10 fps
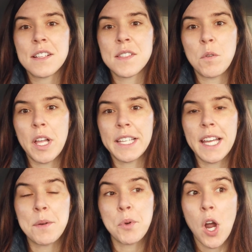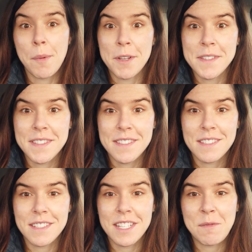So, while I can't promise
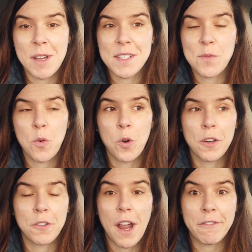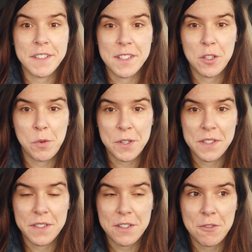that TMS will work for every single
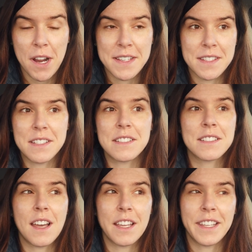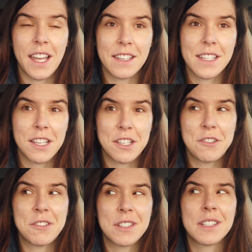person that tries it, I can tell
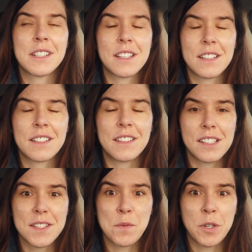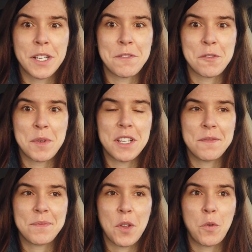you that it's working for
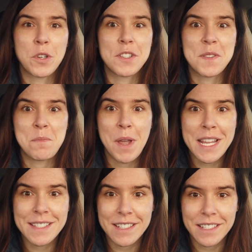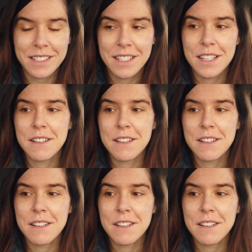me, which is amazing.